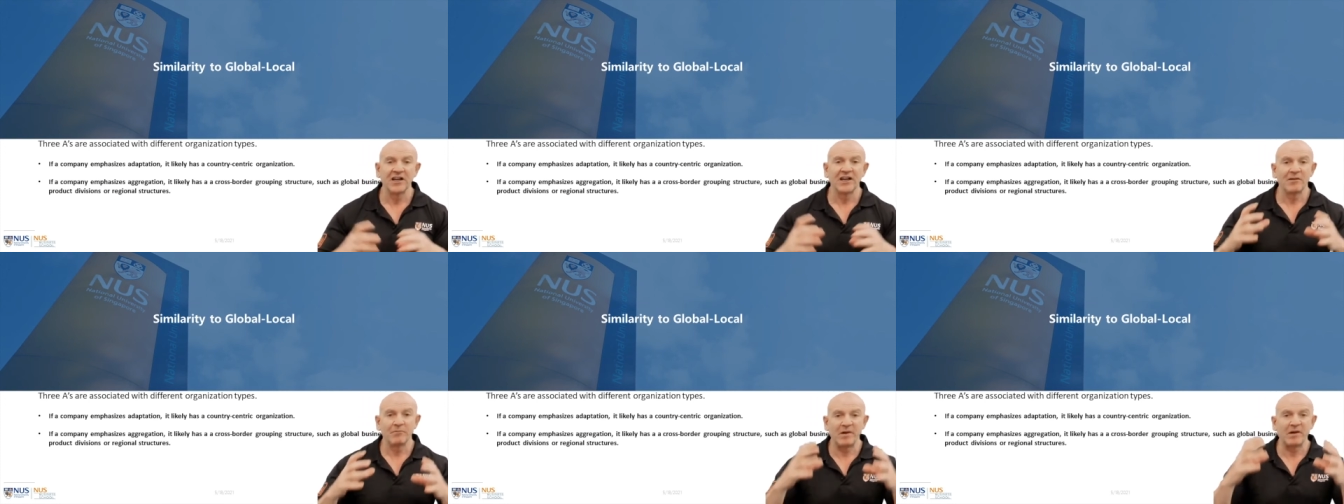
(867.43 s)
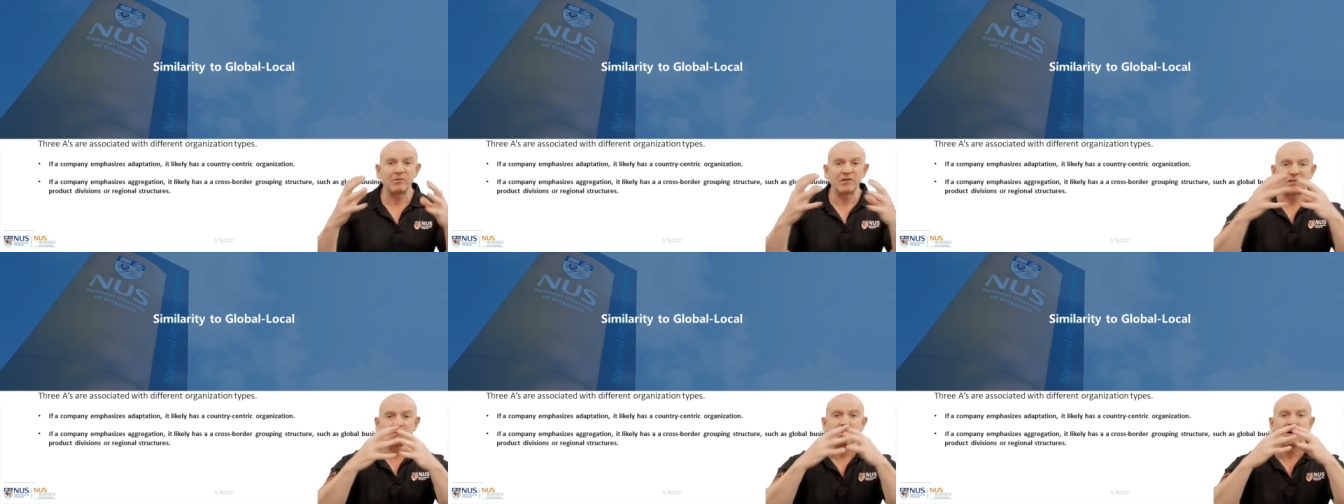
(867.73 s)

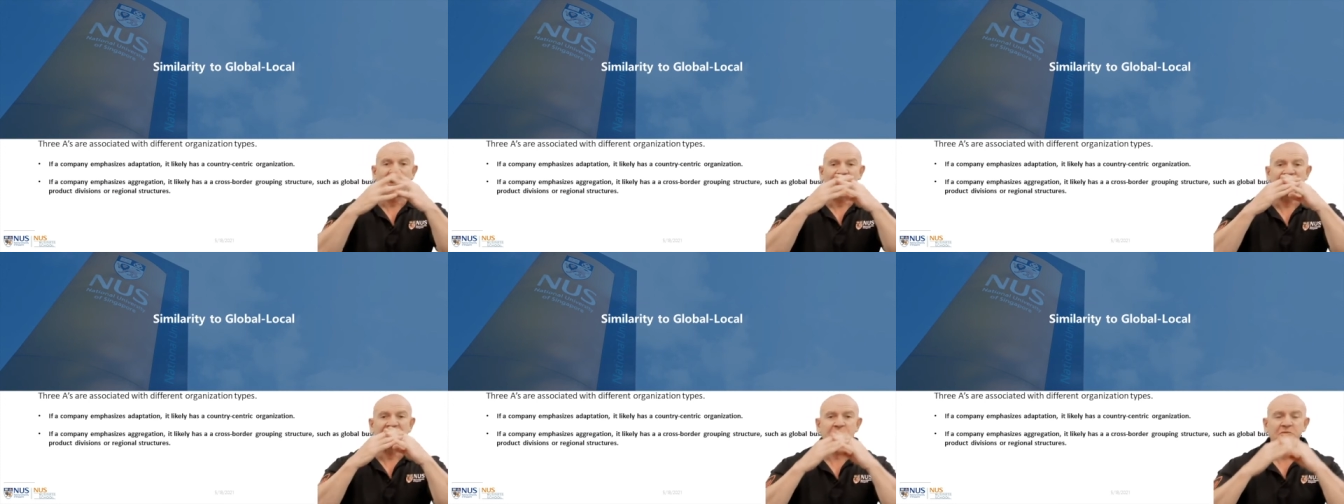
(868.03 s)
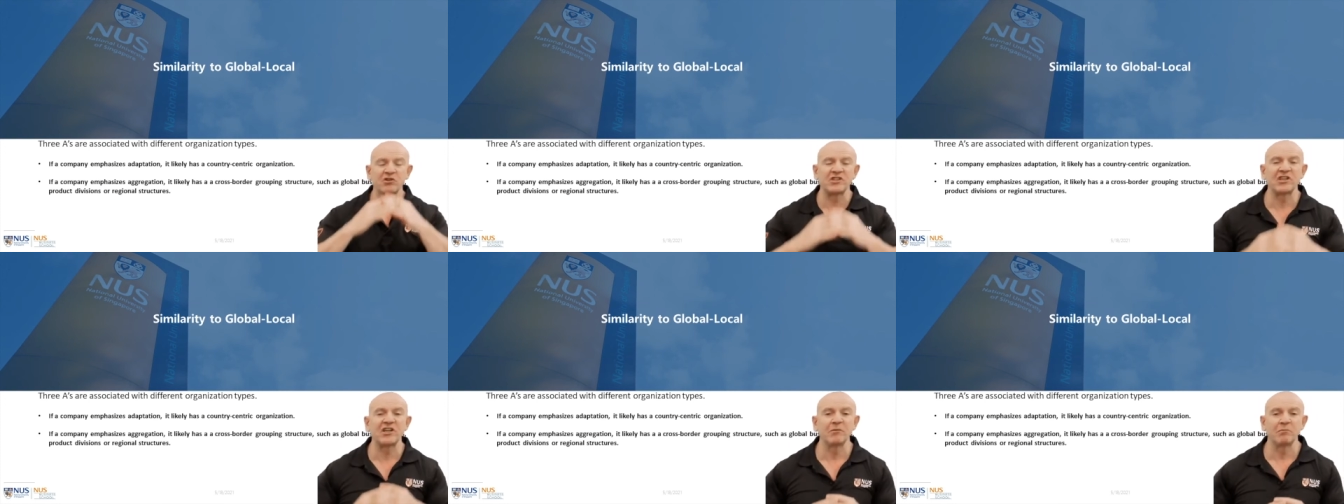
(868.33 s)
Maybe it's
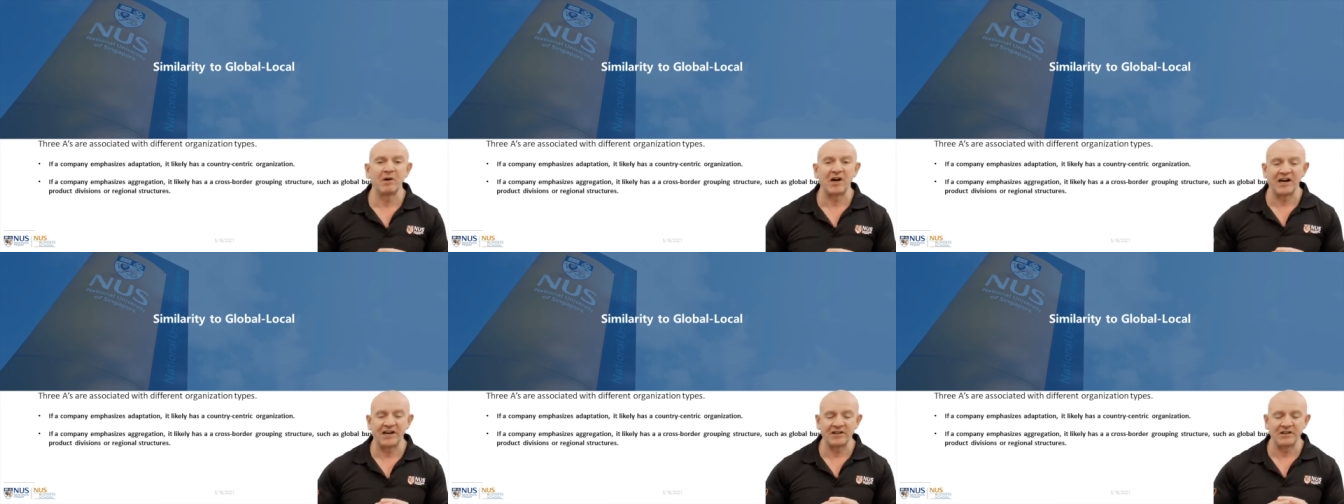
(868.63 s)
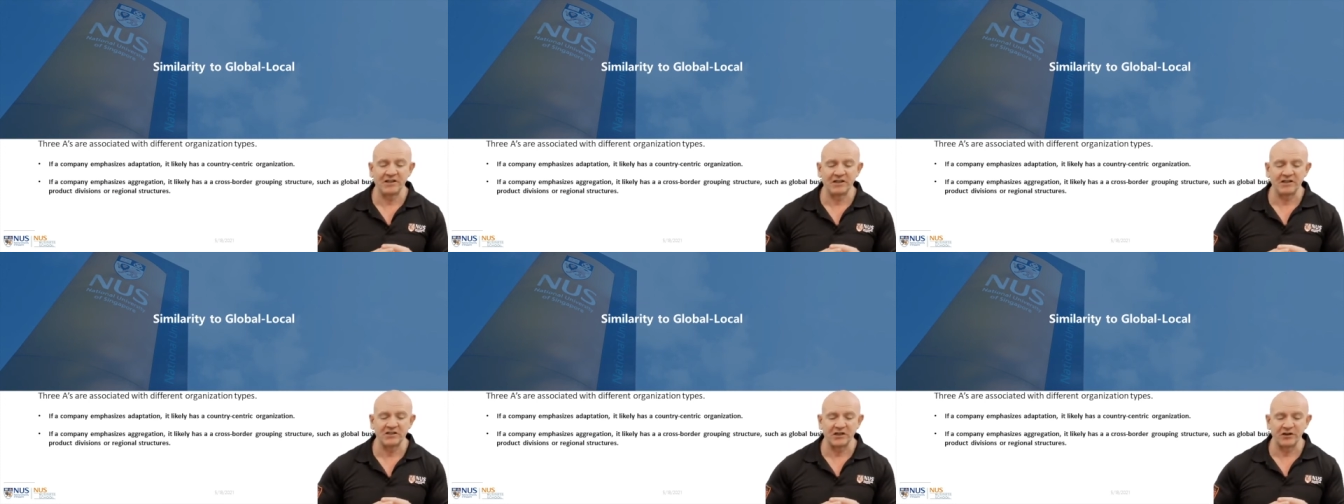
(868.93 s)
possible to combine
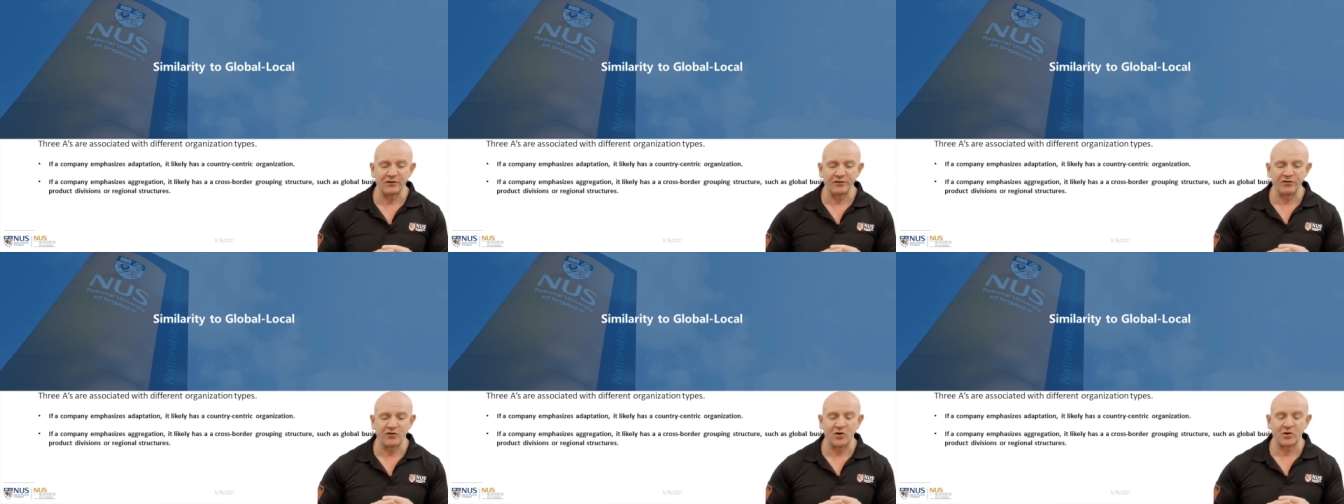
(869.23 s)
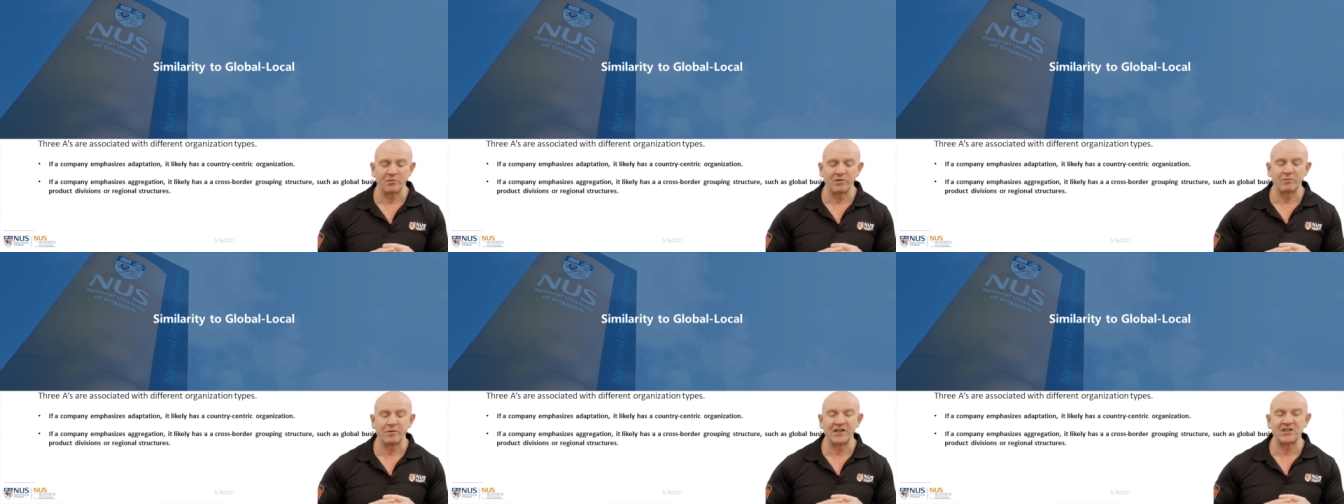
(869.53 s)
these in a
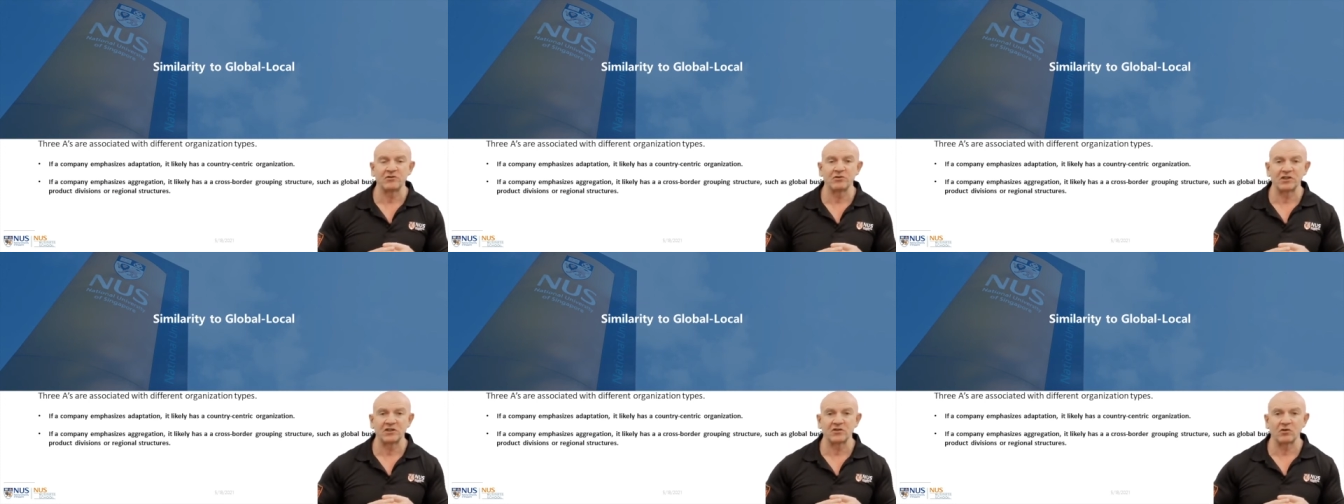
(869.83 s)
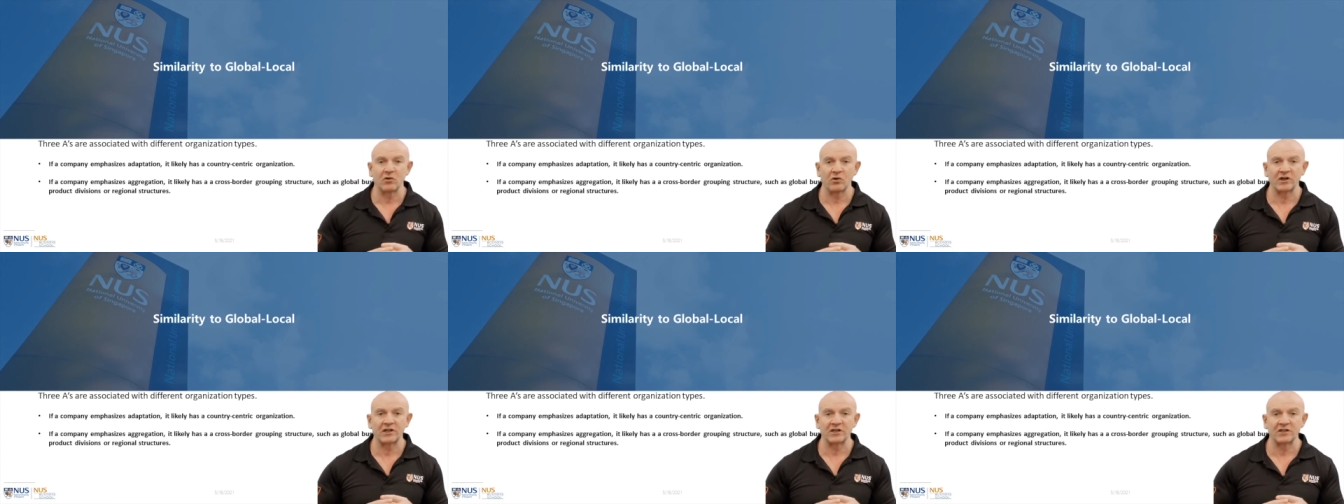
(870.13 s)
form of matrix
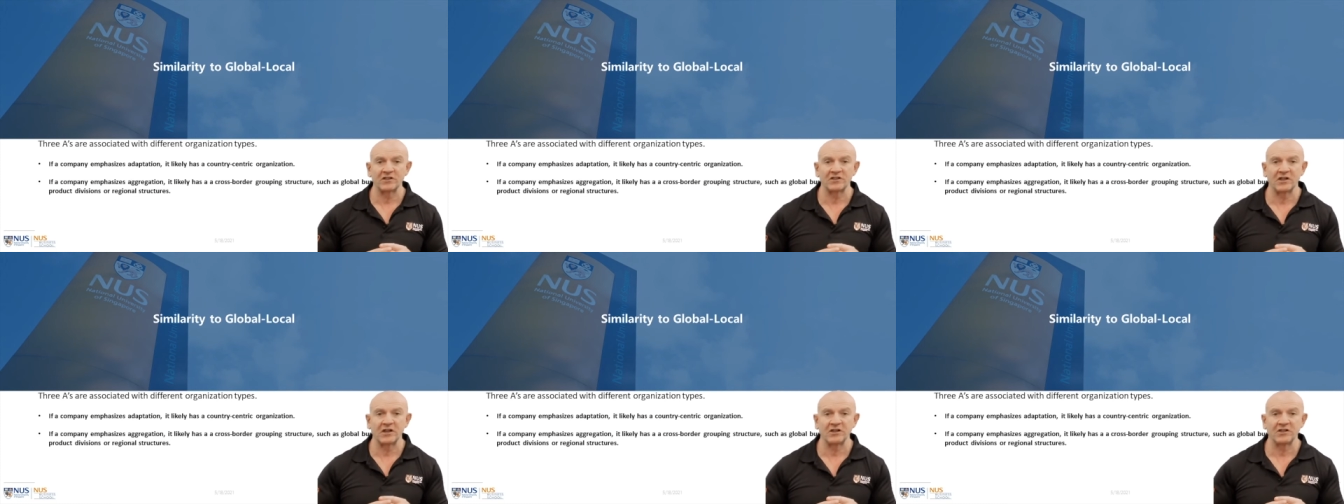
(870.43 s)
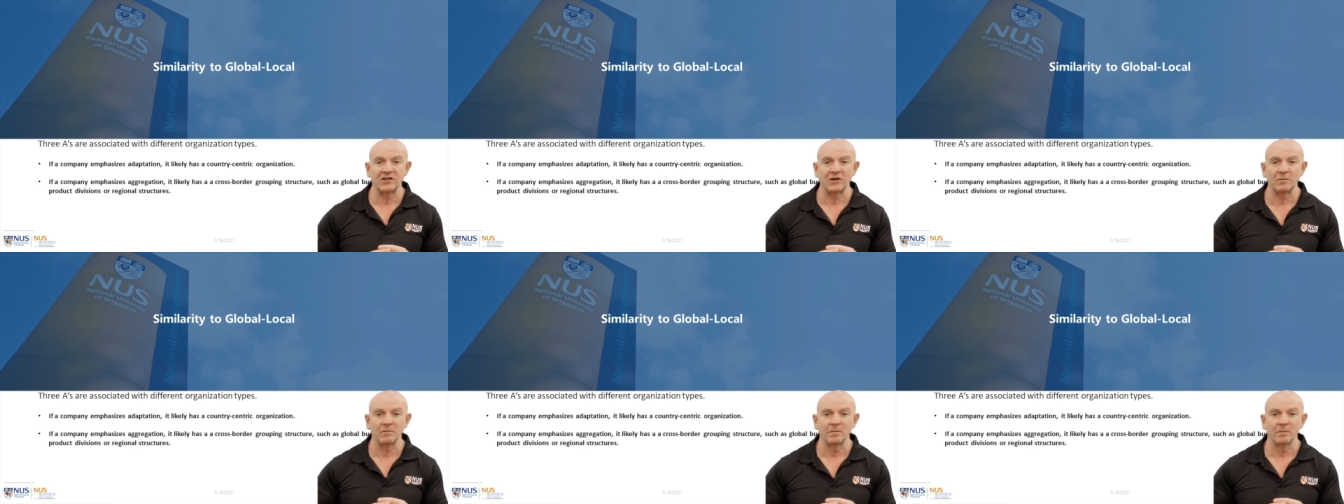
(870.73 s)

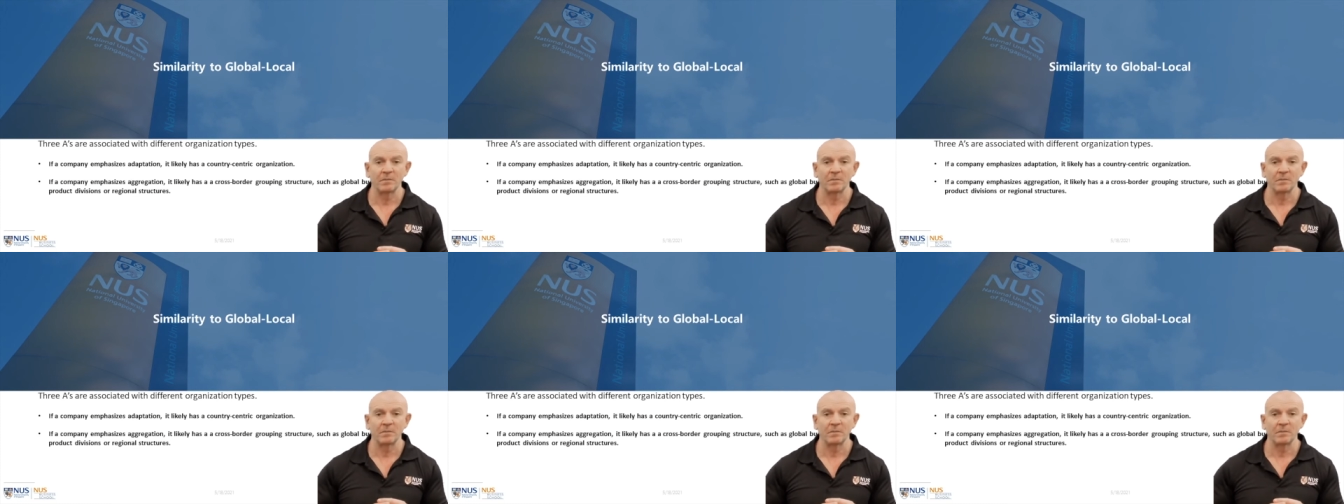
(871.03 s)
organization.